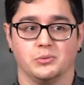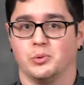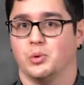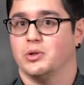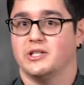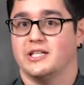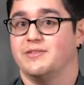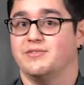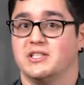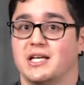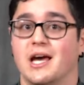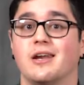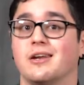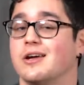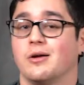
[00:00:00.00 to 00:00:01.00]
or even
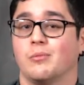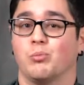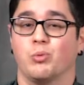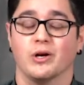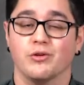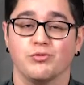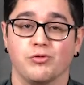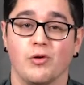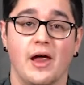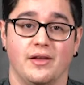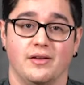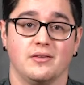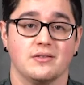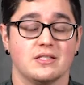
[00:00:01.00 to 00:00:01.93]
yet, bring a friend.